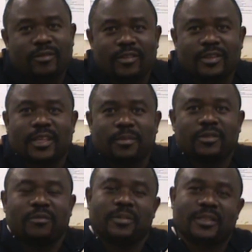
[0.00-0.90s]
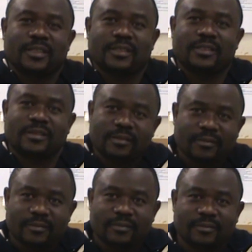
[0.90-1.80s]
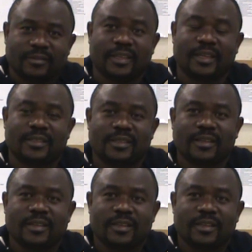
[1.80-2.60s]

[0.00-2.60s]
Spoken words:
those types of patients. Yes.